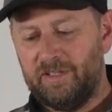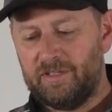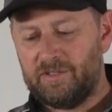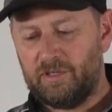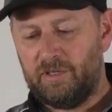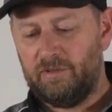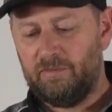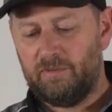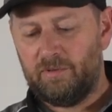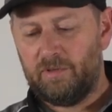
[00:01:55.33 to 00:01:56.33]
So
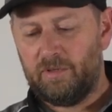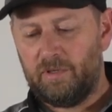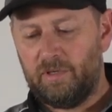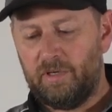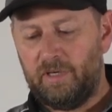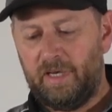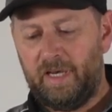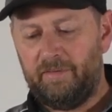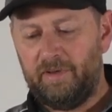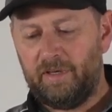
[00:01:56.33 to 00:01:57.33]

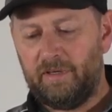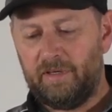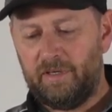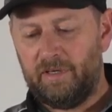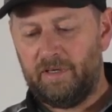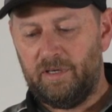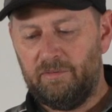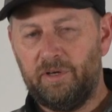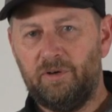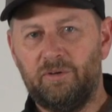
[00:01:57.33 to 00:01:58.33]
having a
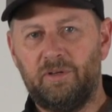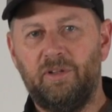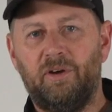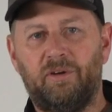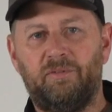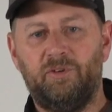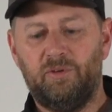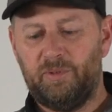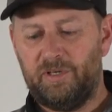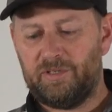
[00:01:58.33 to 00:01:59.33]
recorded log of fuel
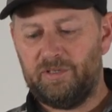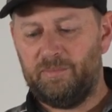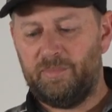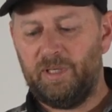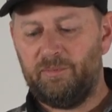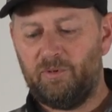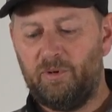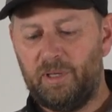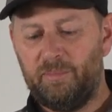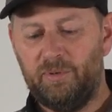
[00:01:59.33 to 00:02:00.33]
pressure becomes
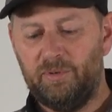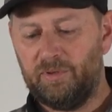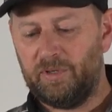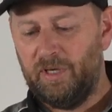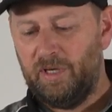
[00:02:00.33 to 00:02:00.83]
quite important.